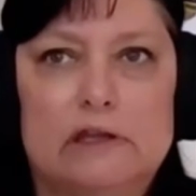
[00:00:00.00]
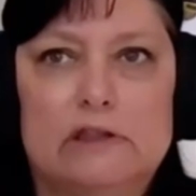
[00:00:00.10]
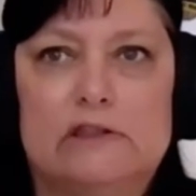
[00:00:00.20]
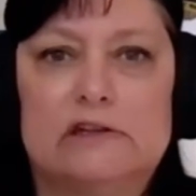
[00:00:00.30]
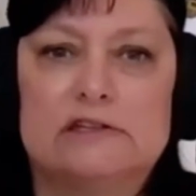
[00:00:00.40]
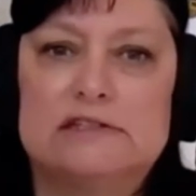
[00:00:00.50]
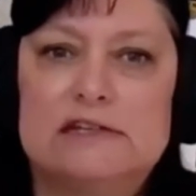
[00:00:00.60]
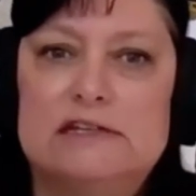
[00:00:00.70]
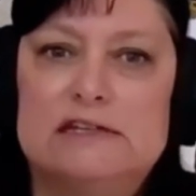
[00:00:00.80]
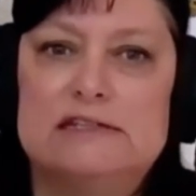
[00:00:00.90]
the
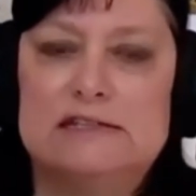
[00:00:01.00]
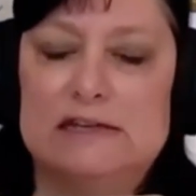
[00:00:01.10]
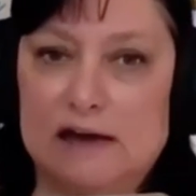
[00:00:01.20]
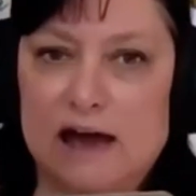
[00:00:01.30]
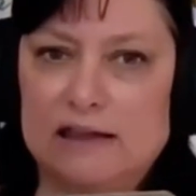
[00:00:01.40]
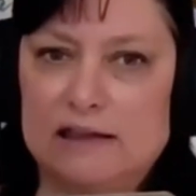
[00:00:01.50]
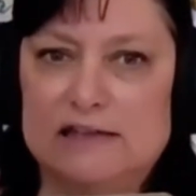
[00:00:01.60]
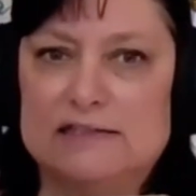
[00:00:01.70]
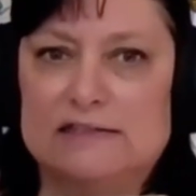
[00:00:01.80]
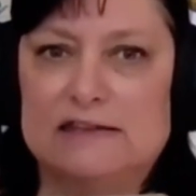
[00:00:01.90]
CDC
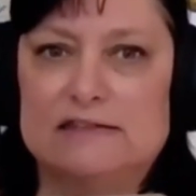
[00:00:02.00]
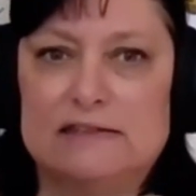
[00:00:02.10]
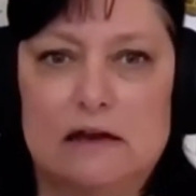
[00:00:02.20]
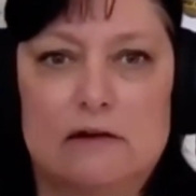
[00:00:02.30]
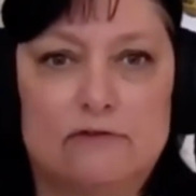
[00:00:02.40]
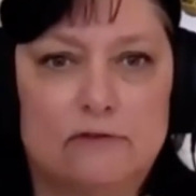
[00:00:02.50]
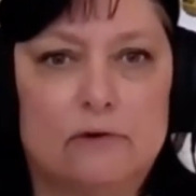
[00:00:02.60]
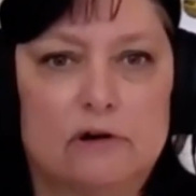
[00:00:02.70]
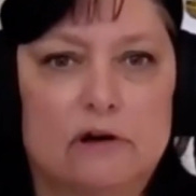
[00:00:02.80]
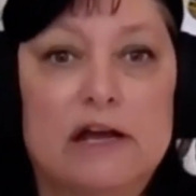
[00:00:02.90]
guidelines that they set up
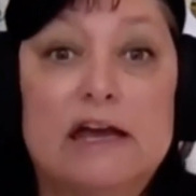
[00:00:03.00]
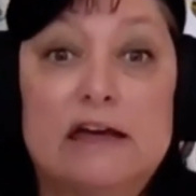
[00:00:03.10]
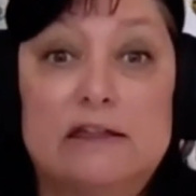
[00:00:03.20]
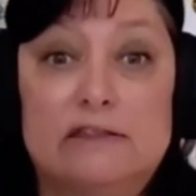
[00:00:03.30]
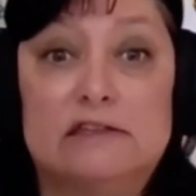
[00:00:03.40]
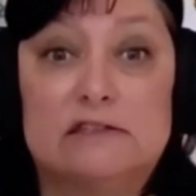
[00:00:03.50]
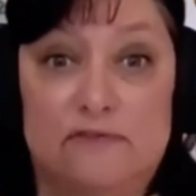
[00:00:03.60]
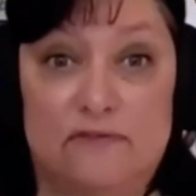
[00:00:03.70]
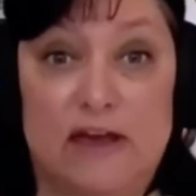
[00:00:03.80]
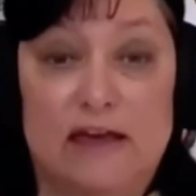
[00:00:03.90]
for these
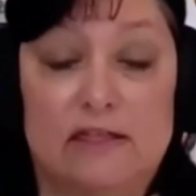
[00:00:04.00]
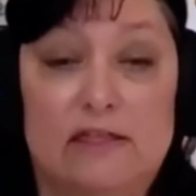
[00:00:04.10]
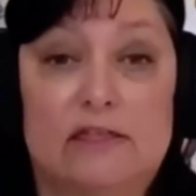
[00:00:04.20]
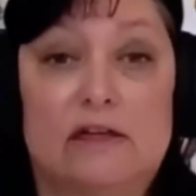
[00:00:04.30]
faith